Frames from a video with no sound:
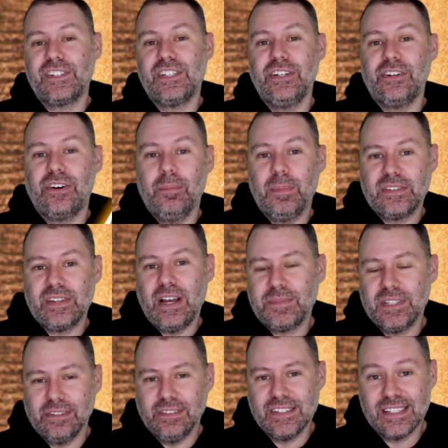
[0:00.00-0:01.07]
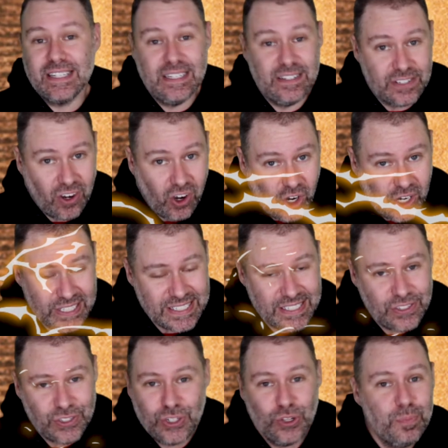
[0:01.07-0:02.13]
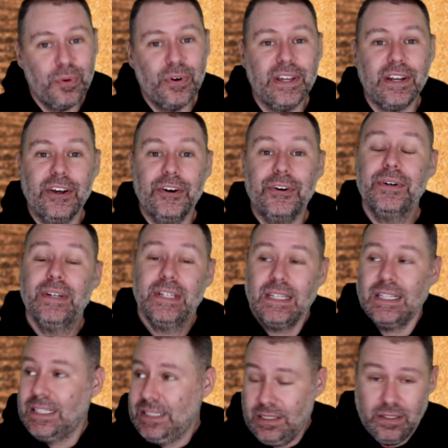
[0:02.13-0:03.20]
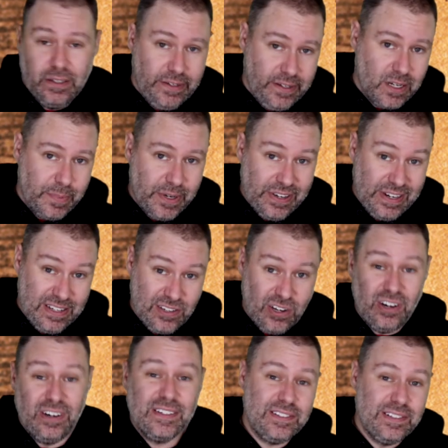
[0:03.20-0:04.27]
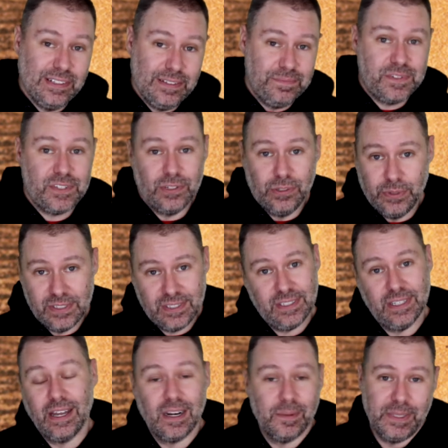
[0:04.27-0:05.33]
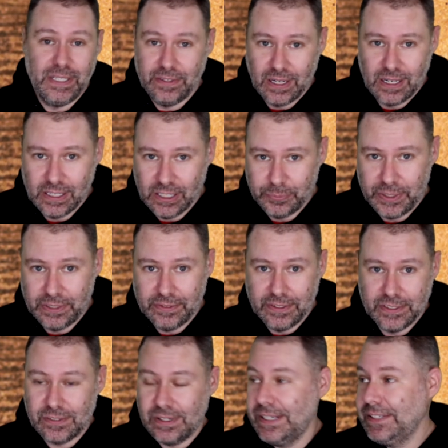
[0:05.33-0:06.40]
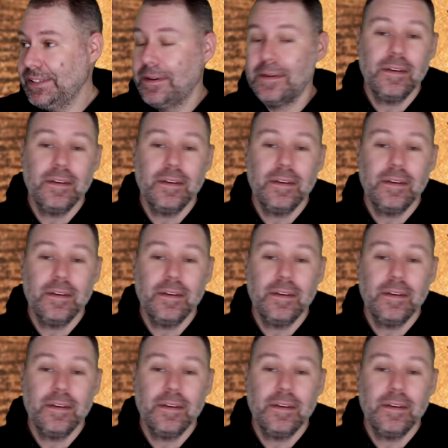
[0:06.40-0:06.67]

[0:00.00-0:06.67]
here on my top 10 list. It is Haunted 2.0. And come on, it's haunted, so it's gotta be in the Halloween list, right?